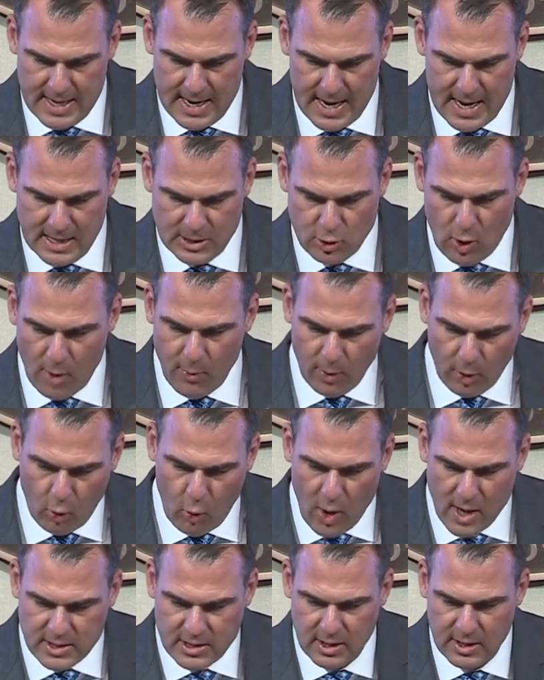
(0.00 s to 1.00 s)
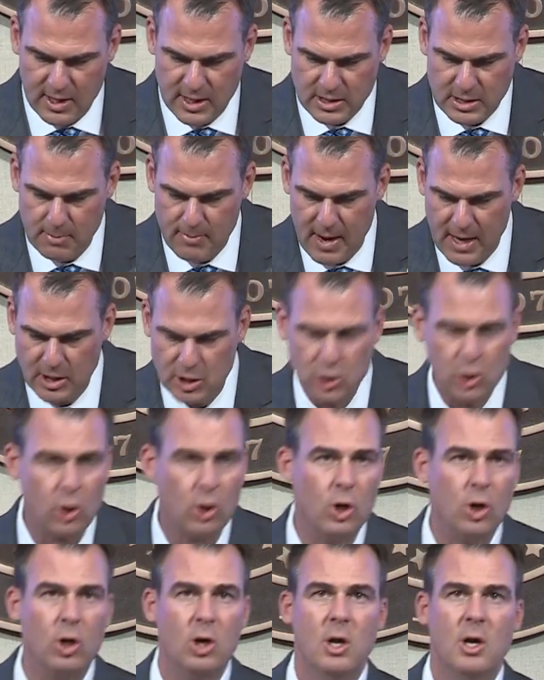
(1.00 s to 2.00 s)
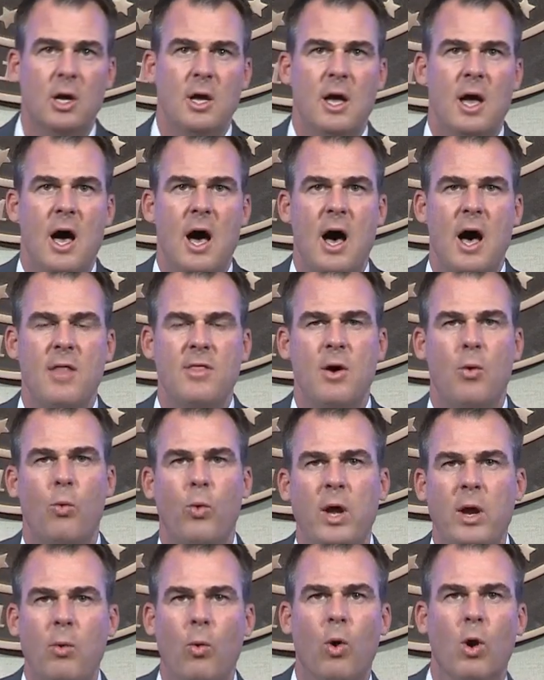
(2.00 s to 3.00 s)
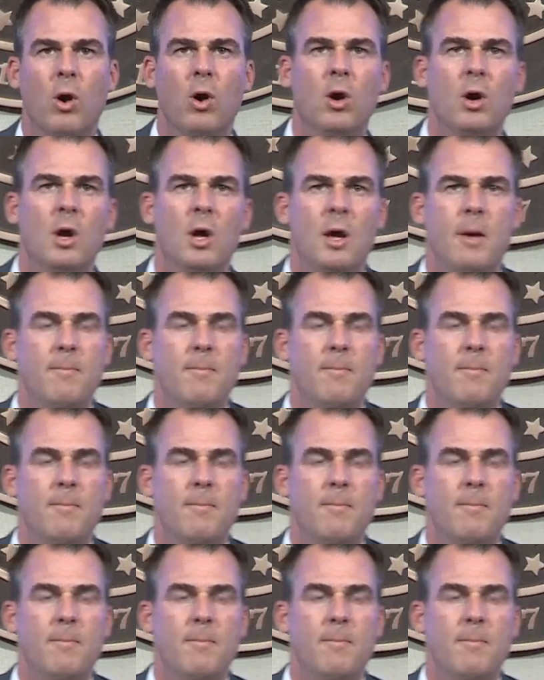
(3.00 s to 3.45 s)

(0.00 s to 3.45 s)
So I requested this to make sure that we were